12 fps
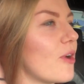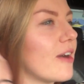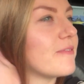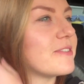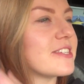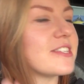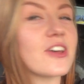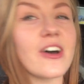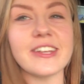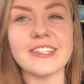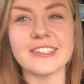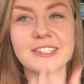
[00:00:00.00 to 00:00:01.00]
I've
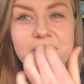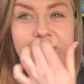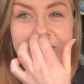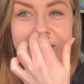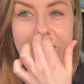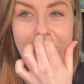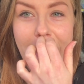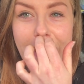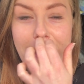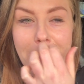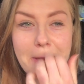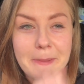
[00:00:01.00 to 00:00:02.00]
decided to do
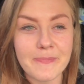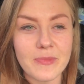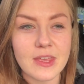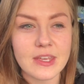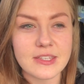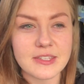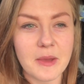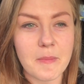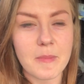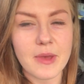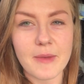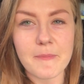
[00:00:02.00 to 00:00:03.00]
today,
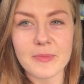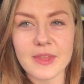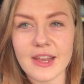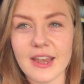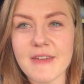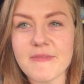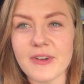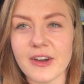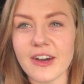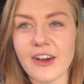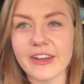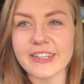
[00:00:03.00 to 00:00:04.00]
some
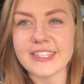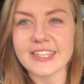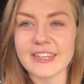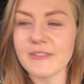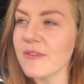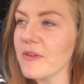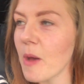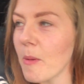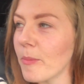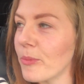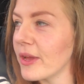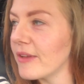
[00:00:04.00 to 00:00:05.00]
clever idea I've come
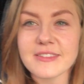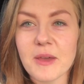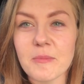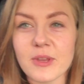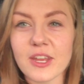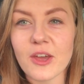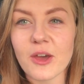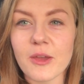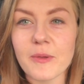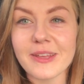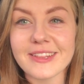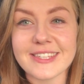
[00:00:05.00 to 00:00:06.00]
up with. I'm gonna go in the